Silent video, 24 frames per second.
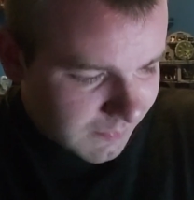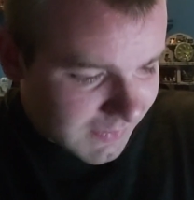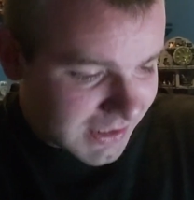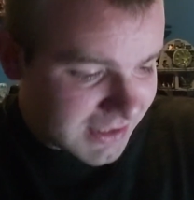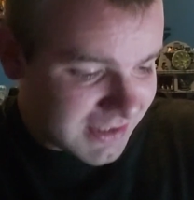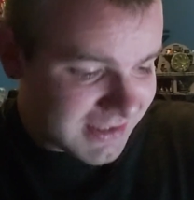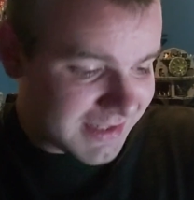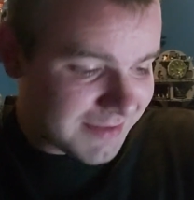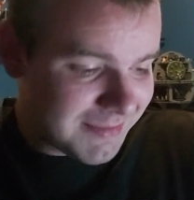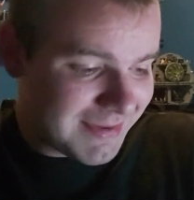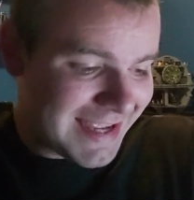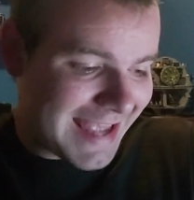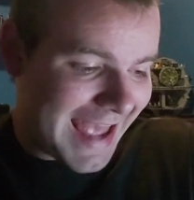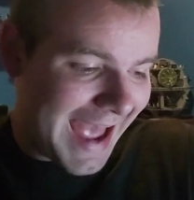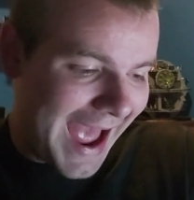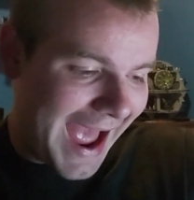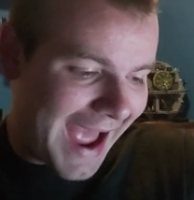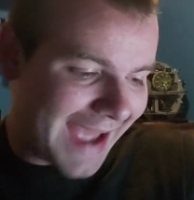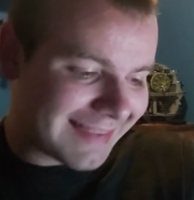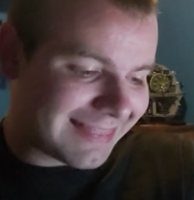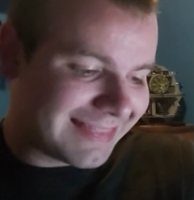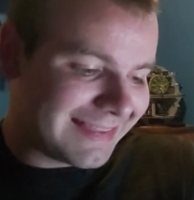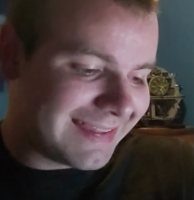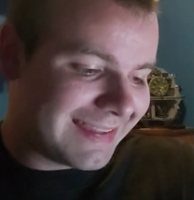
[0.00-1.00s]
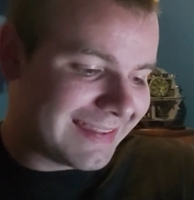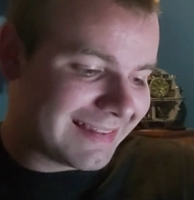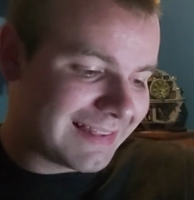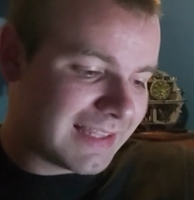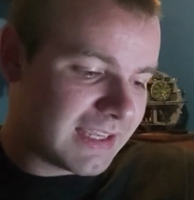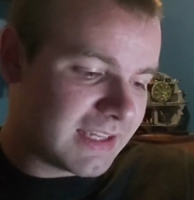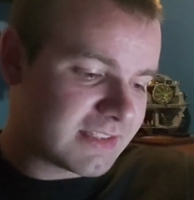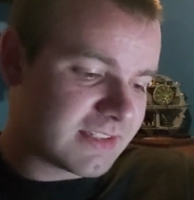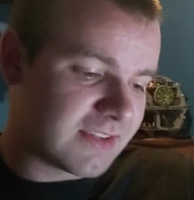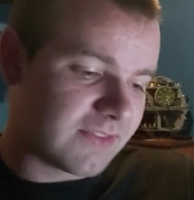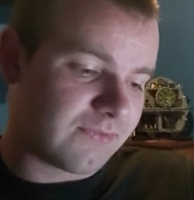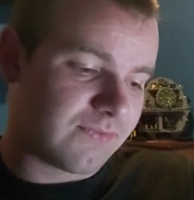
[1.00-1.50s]
gonna be at the
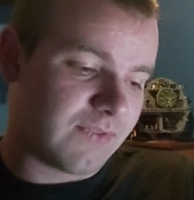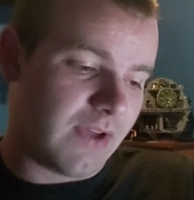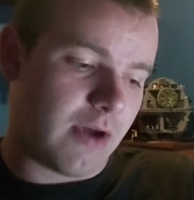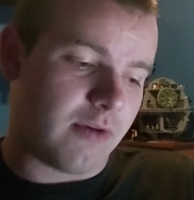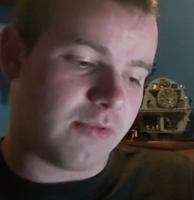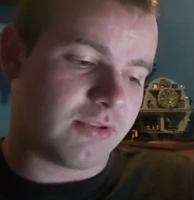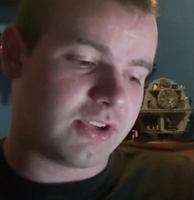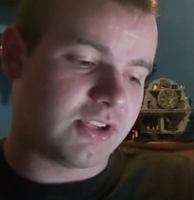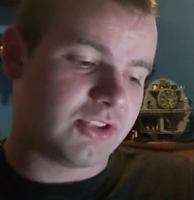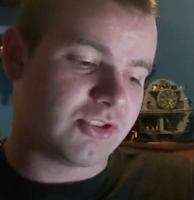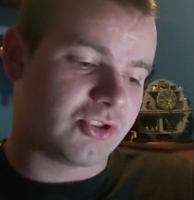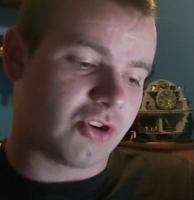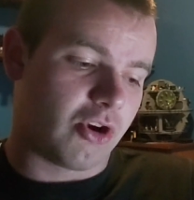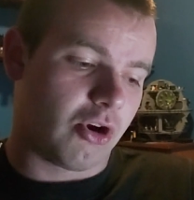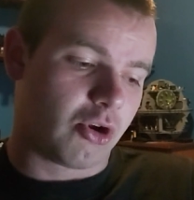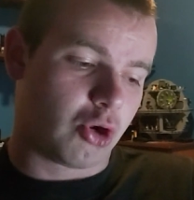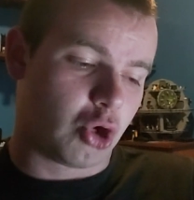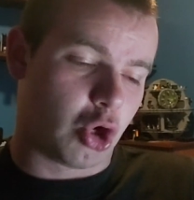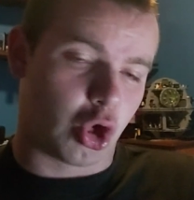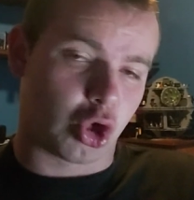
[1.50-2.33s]
Atlanta Falcons on